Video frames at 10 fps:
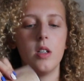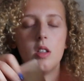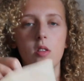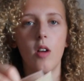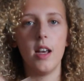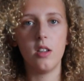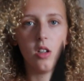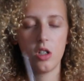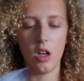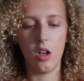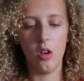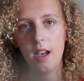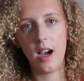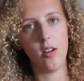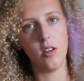is great to show
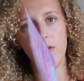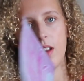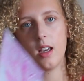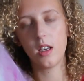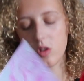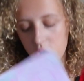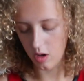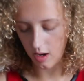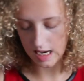how you've like tried